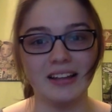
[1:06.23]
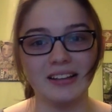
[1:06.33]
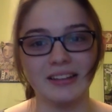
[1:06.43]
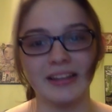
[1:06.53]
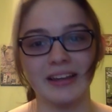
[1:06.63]

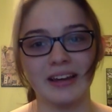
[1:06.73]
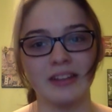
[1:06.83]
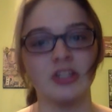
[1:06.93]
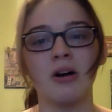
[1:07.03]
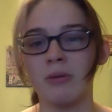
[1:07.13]
like
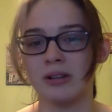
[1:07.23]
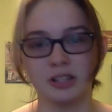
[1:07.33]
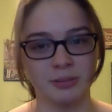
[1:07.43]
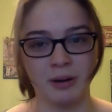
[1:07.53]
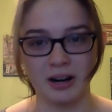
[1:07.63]
no one
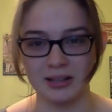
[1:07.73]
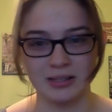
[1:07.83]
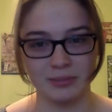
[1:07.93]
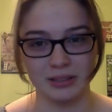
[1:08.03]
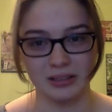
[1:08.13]
could
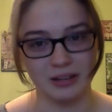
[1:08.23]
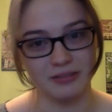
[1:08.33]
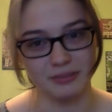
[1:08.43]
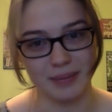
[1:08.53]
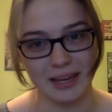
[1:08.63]
possibly love
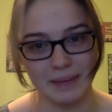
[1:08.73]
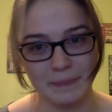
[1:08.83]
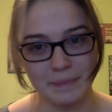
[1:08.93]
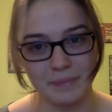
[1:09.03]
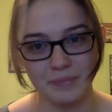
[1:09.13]
me.
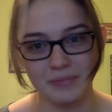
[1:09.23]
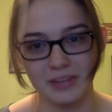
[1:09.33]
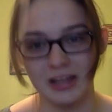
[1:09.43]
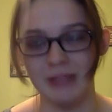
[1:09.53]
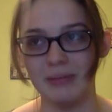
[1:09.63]

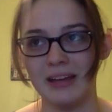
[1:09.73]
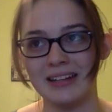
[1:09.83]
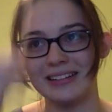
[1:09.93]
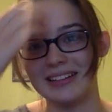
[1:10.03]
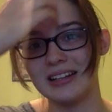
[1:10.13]
And
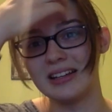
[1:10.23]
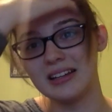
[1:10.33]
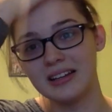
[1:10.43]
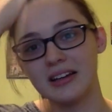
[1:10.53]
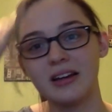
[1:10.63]

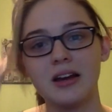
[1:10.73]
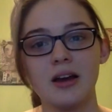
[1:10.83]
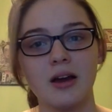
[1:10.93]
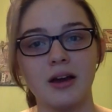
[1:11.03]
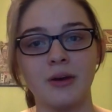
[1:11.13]

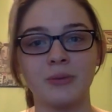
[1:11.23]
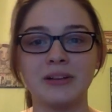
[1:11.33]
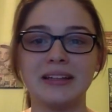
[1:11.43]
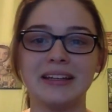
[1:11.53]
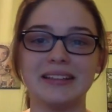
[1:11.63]
it
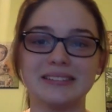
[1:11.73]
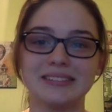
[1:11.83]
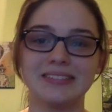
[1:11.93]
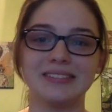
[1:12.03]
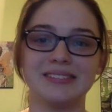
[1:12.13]
really
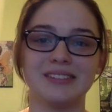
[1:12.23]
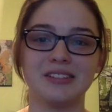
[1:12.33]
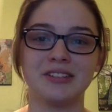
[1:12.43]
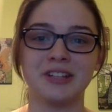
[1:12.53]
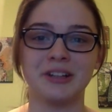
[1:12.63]

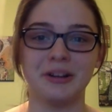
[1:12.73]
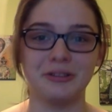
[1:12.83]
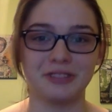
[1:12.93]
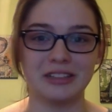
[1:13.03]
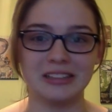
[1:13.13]
took
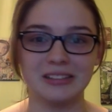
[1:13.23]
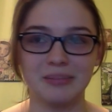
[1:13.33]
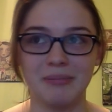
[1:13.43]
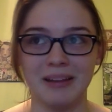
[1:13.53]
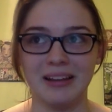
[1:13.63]
over
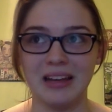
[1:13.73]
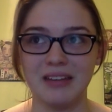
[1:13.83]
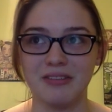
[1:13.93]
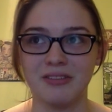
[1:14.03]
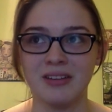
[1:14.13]
my
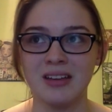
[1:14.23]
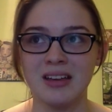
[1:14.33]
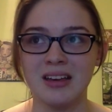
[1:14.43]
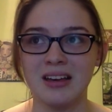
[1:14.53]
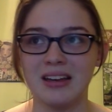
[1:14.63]
life
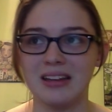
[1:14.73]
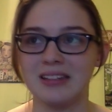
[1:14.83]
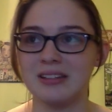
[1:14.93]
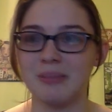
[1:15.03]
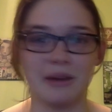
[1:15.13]

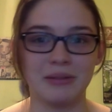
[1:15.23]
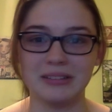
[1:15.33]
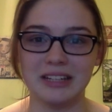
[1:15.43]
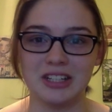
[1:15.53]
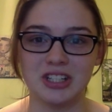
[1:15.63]
and my
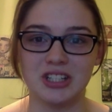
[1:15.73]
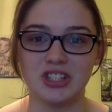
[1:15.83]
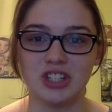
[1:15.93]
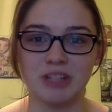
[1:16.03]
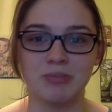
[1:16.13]

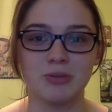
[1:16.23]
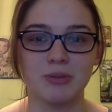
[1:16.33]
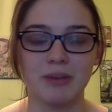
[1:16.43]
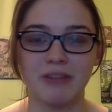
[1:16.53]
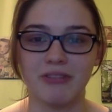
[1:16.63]
relationships with
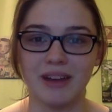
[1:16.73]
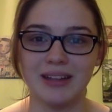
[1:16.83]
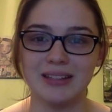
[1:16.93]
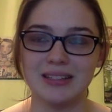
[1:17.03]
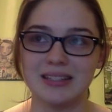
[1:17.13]
my
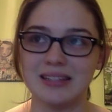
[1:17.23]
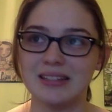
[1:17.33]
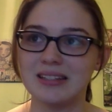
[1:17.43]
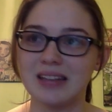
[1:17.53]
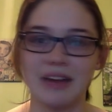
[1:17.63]
friends and
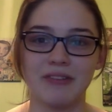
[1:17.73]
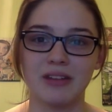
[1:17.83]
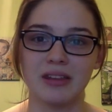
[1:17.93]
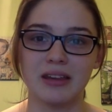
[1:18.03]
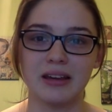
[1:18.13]

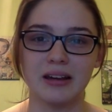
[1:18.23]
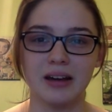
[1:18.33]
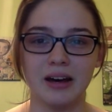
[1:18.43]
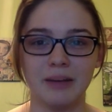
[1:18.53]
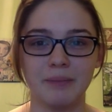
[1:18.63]
everything.
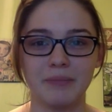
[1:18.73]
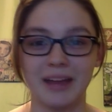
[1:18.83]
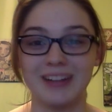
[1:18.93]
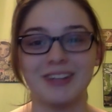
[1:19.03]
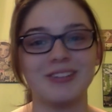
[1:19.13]
I
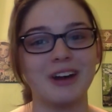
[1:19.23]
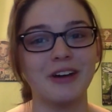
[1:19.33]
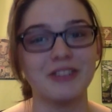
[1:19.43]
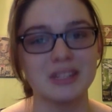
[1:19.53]
don't know